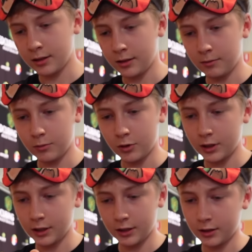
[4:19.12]
a solve that
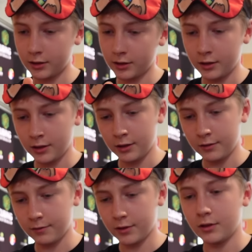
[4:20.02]
had pretty much
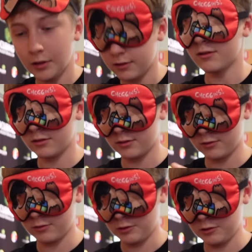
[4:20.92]
exactly 5-second
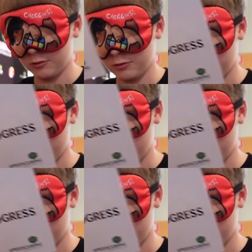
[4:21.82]
memorization,